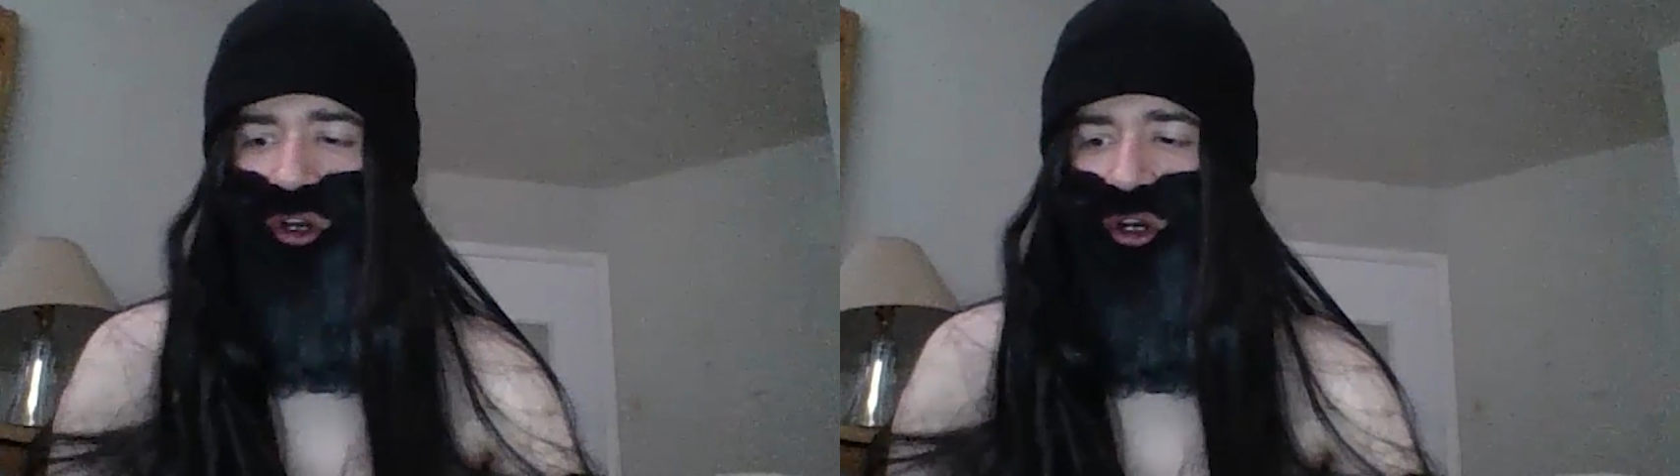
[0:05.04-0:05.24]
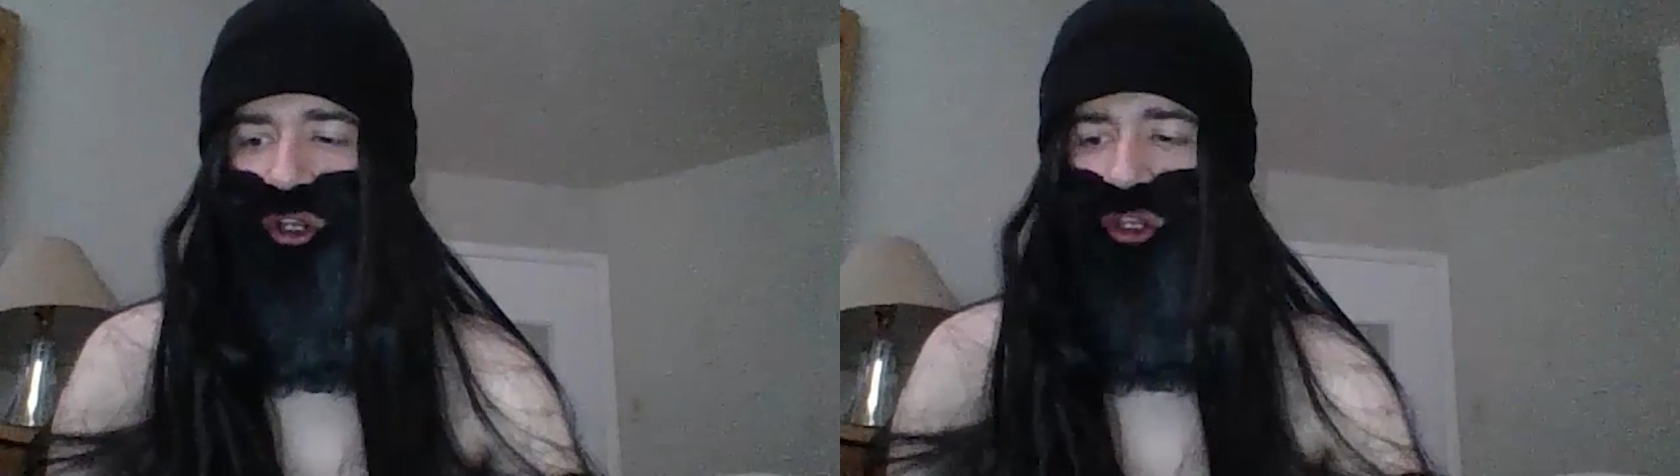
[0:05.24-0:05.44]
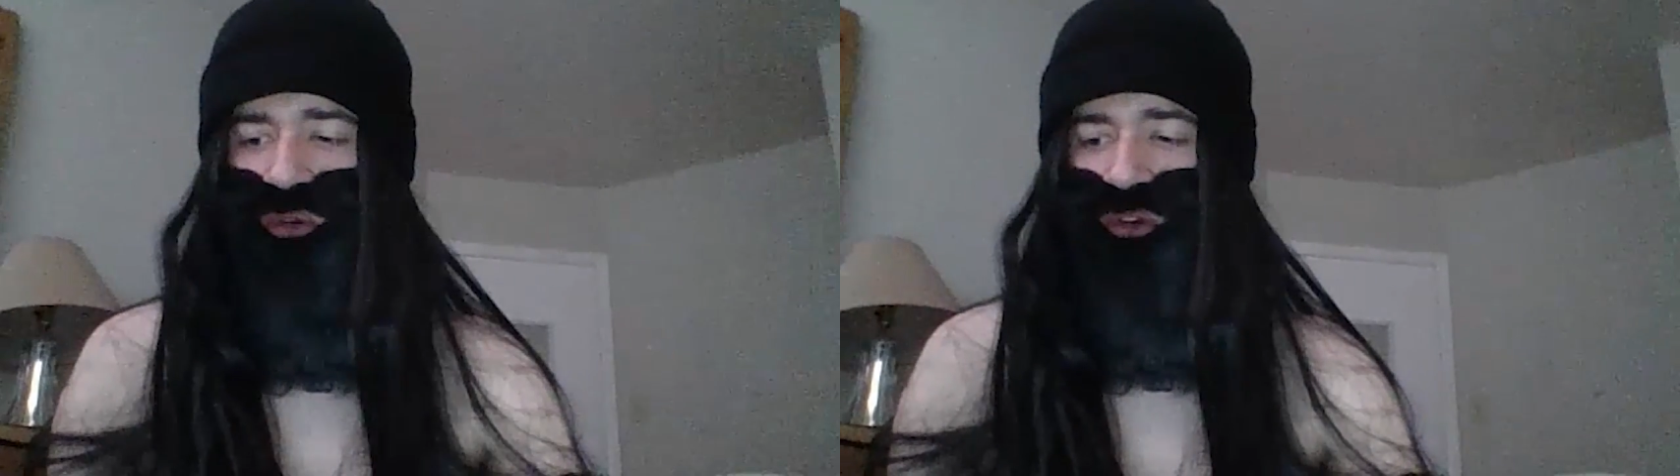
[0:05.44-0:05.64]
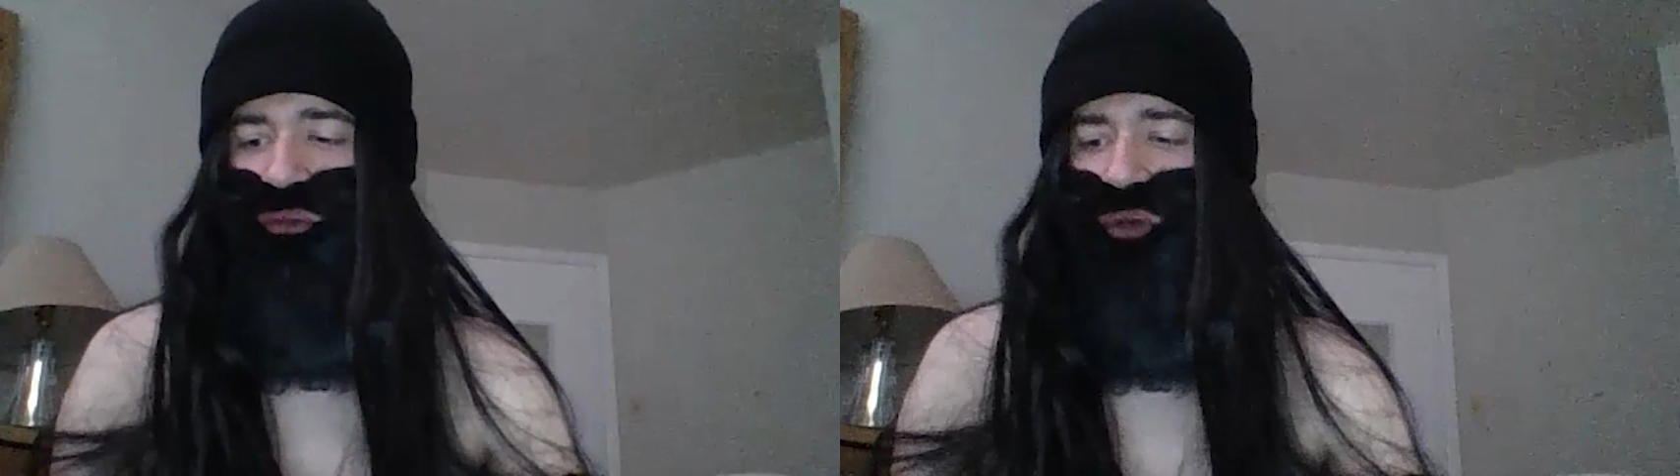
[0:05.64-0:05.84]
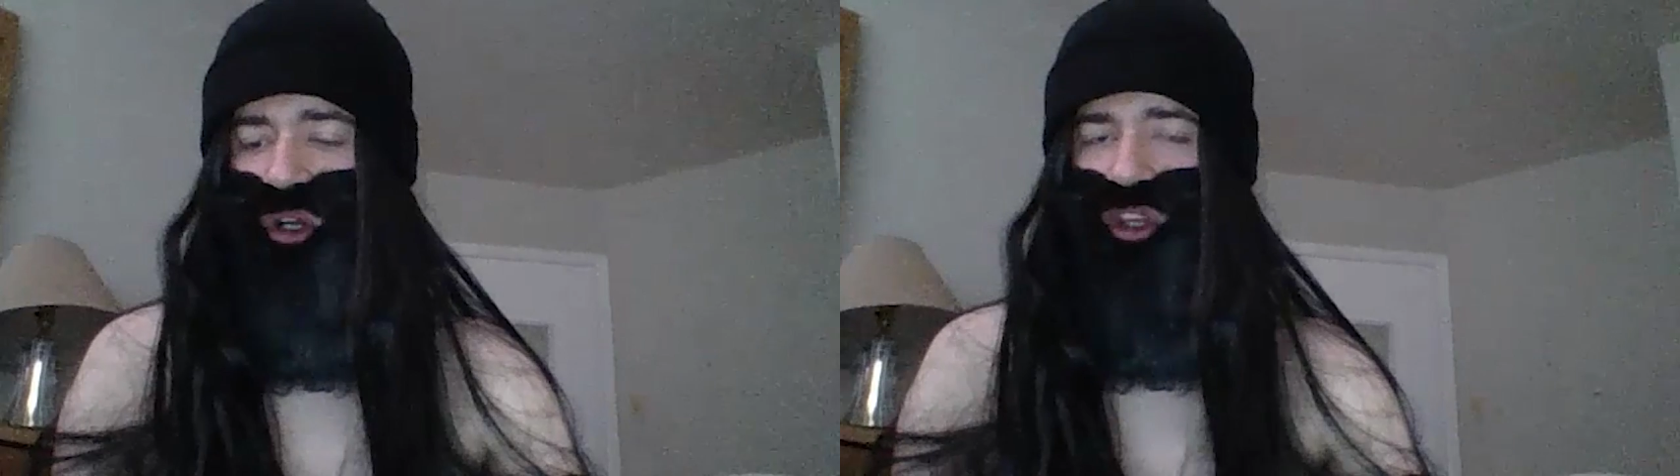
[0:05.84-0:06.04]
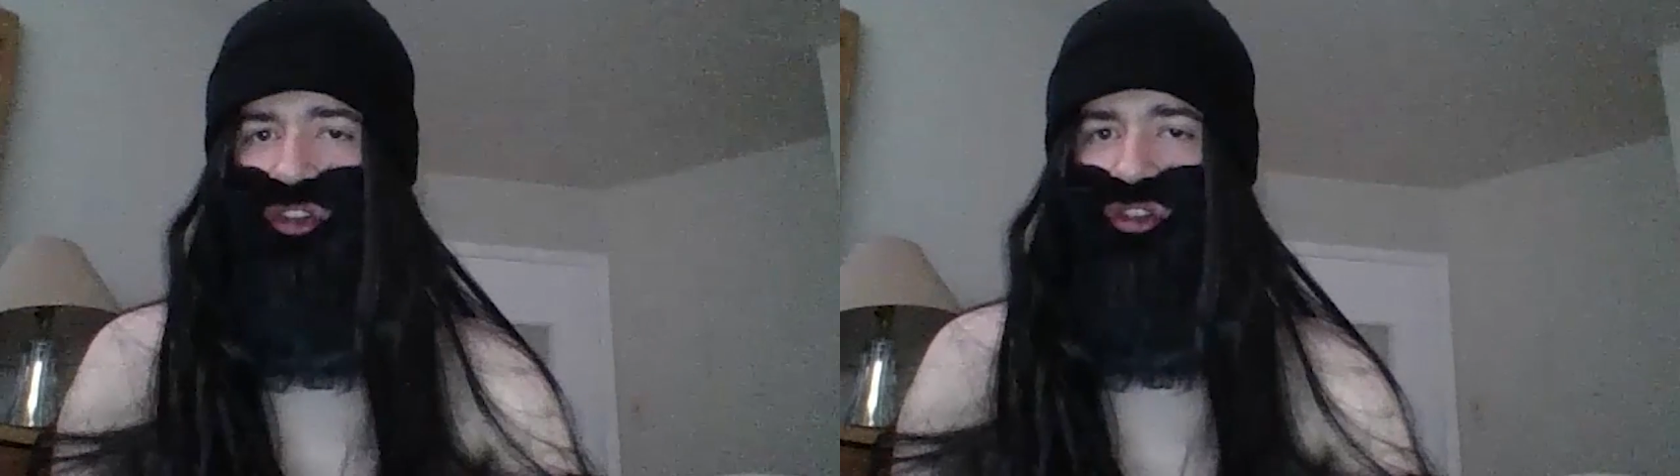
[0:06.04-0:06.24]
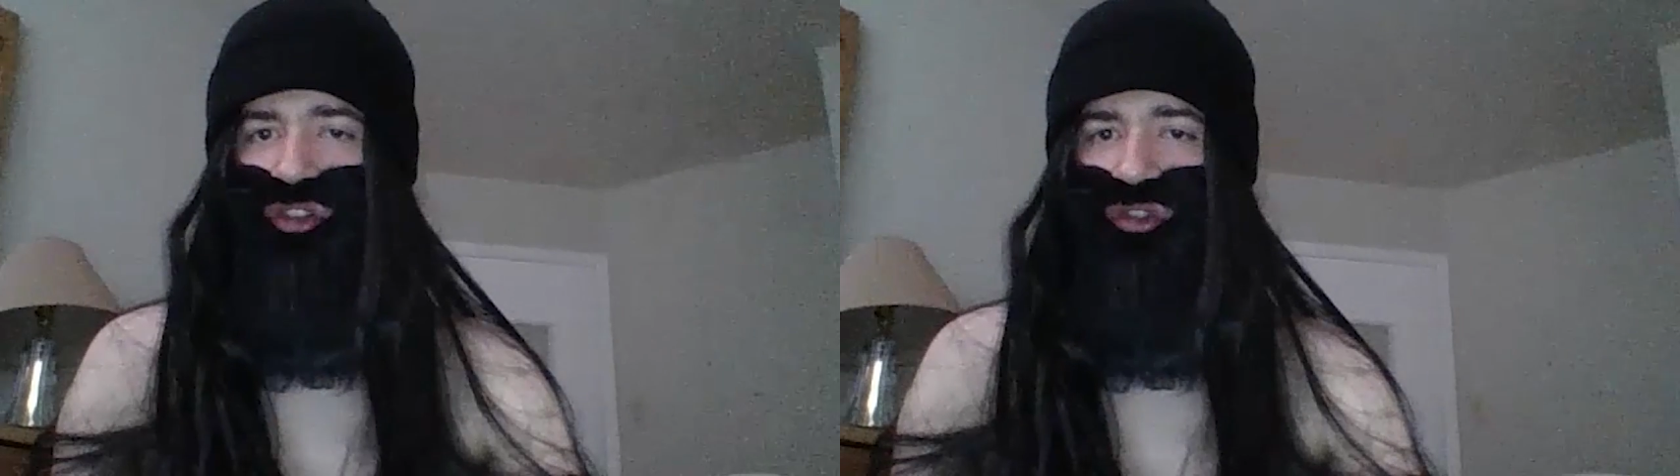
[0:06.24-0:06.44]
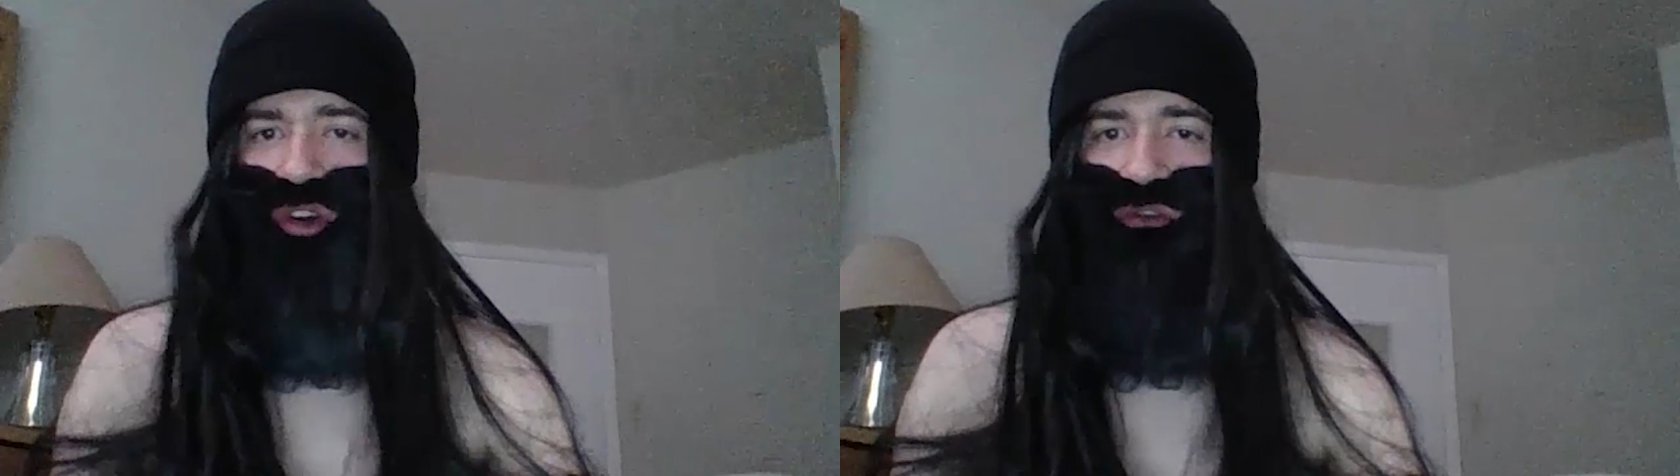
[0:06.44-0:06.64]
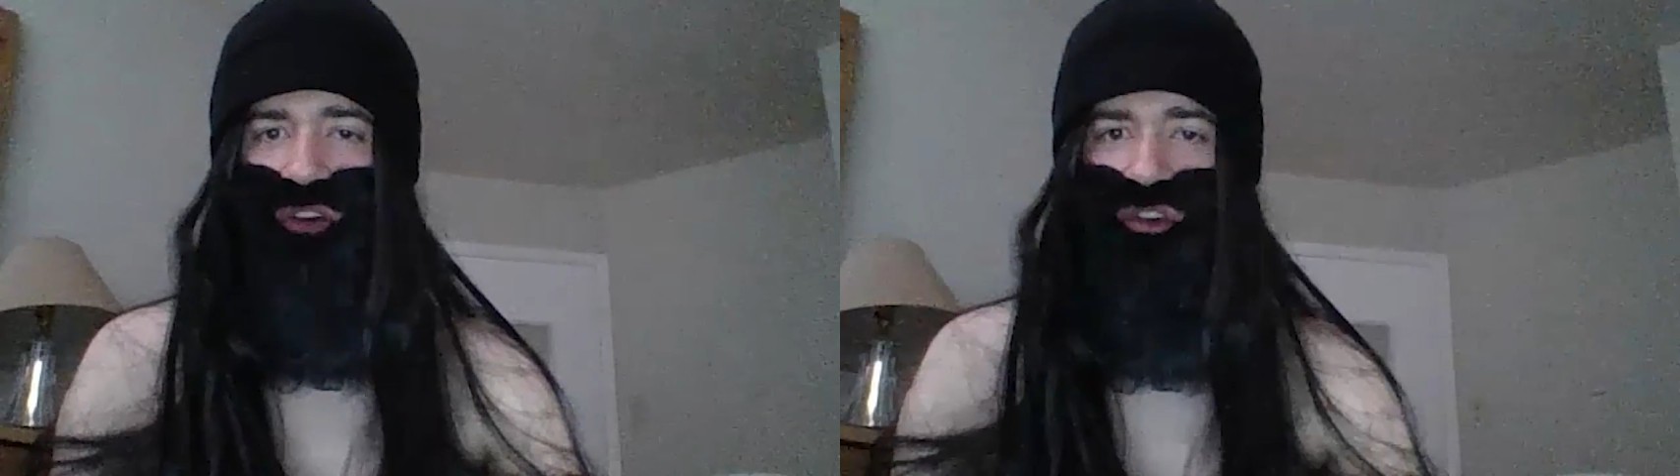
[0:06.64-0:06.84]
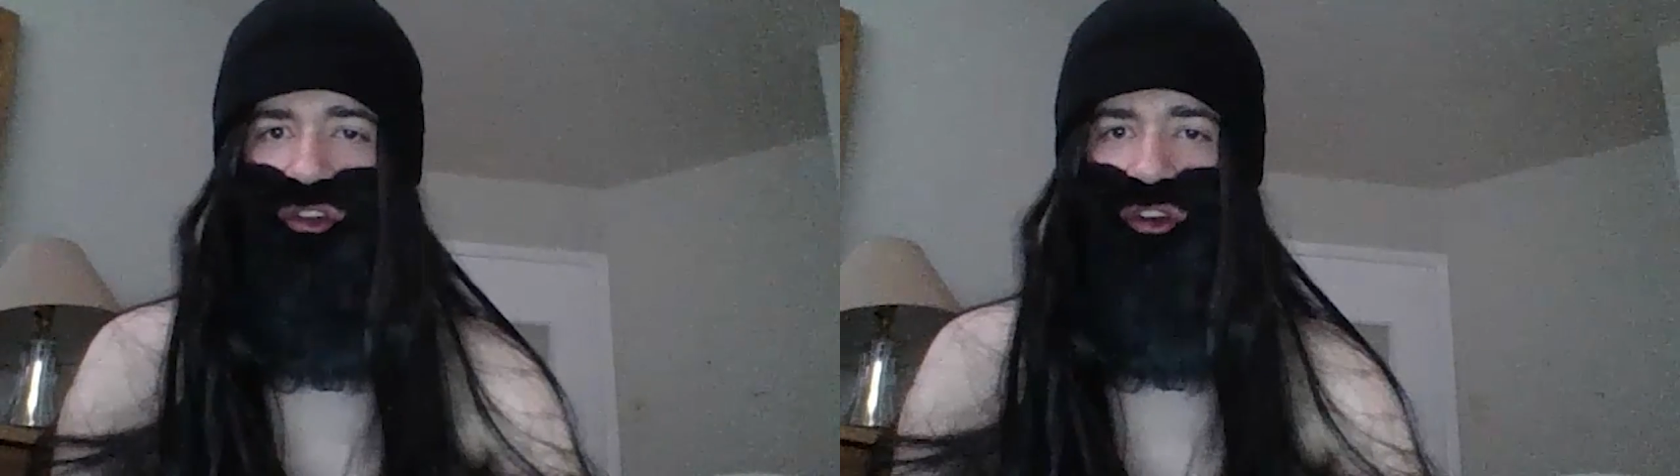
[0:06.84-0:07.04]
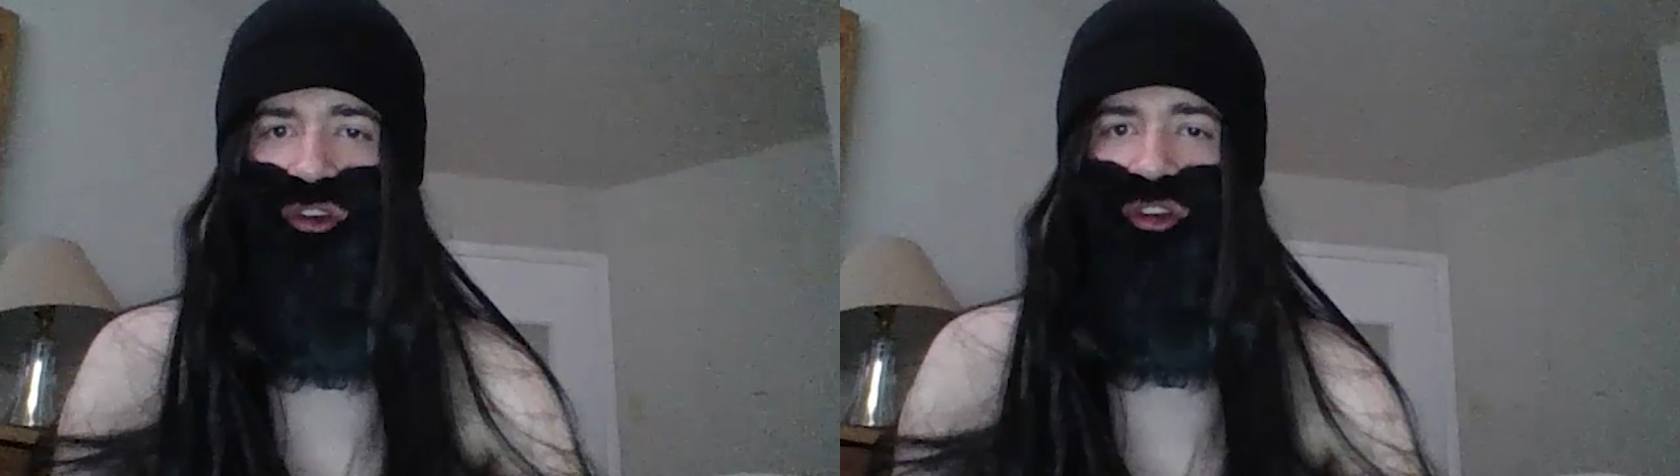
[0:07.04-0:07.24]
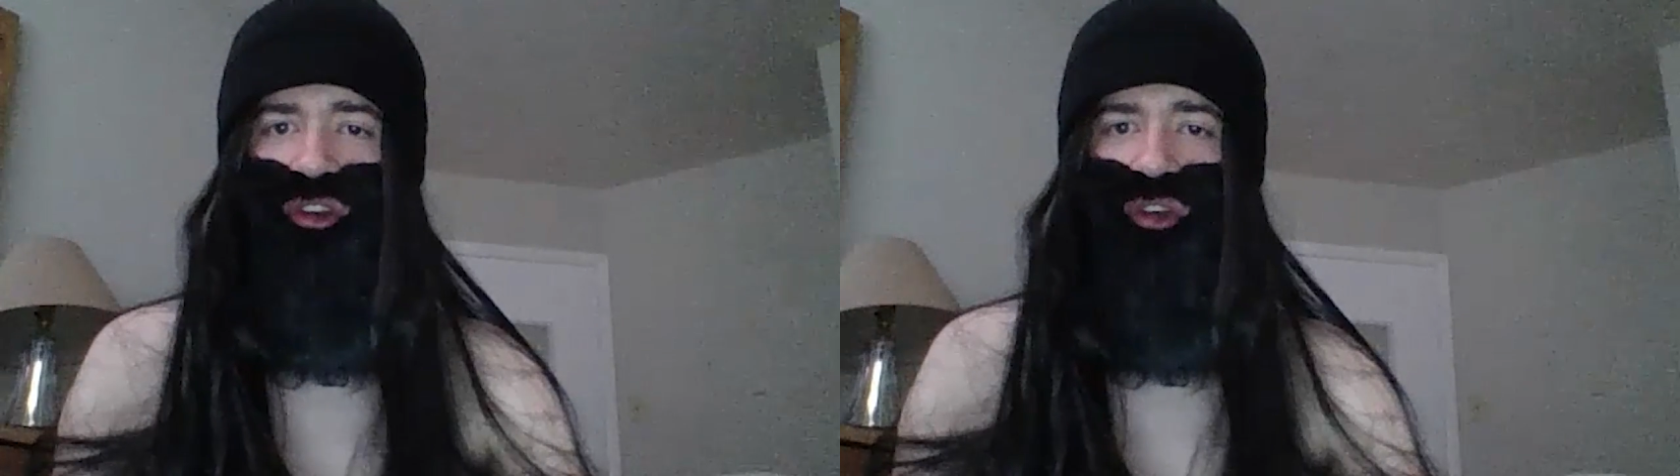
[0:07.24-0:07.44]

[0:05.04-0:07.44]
Hello everybody, this is Gurf Gersten,